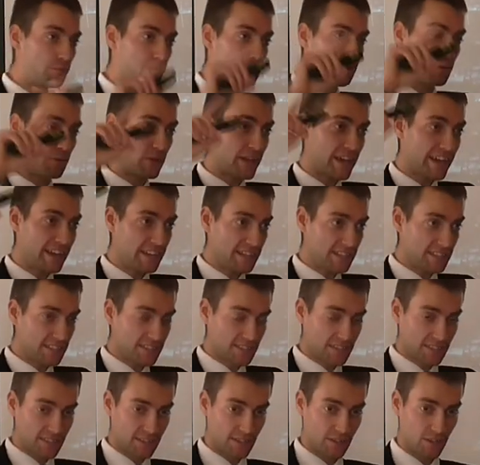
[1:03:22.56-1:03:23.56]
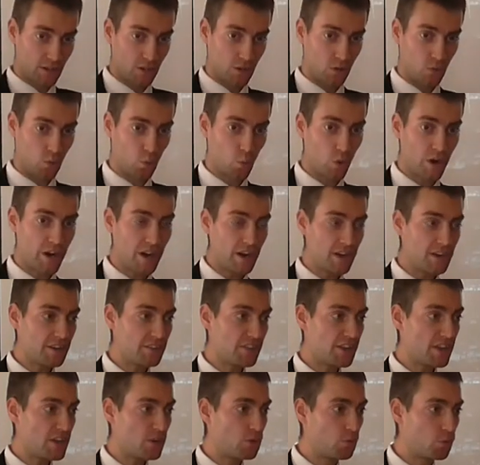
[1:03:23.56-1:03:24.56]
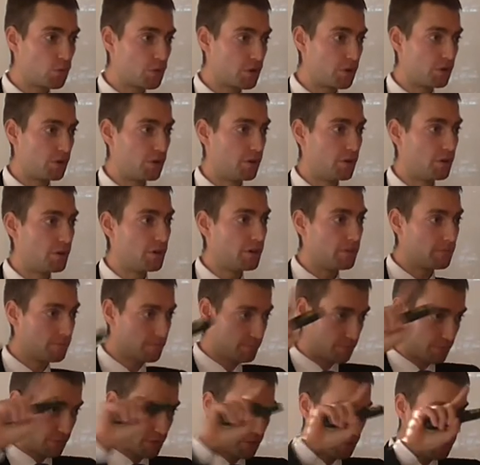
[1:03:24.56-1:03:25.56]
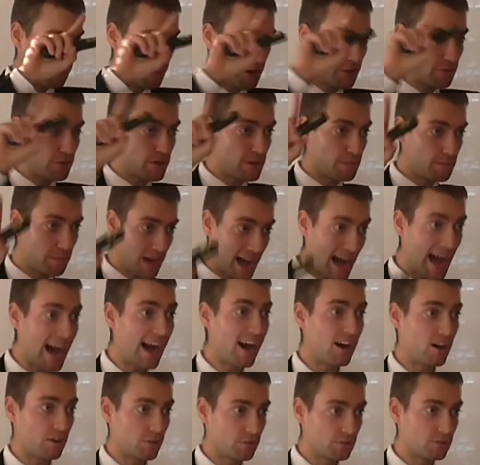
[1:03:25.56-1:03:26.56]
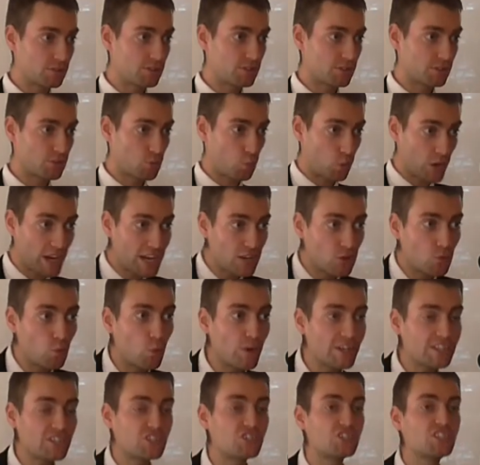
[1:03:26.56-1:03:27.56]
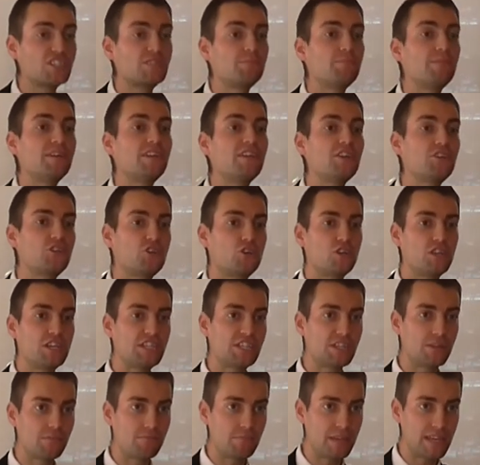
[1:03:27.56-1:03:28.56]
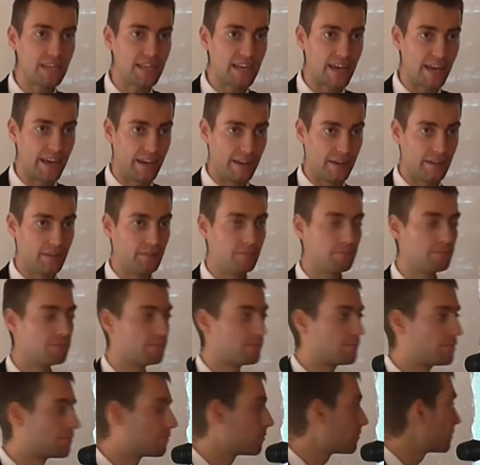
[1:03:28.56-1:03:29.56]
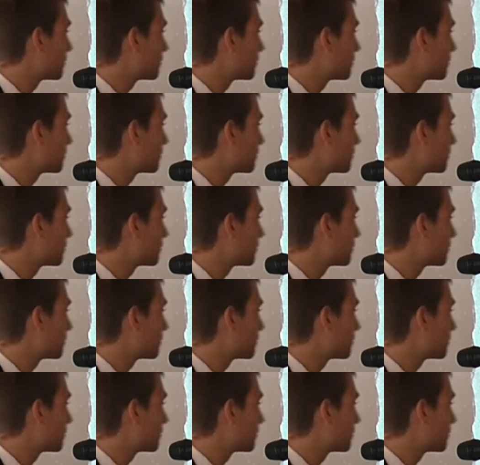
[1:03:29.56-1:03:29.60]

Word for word: The place where they were, the very house in which spiritualism began,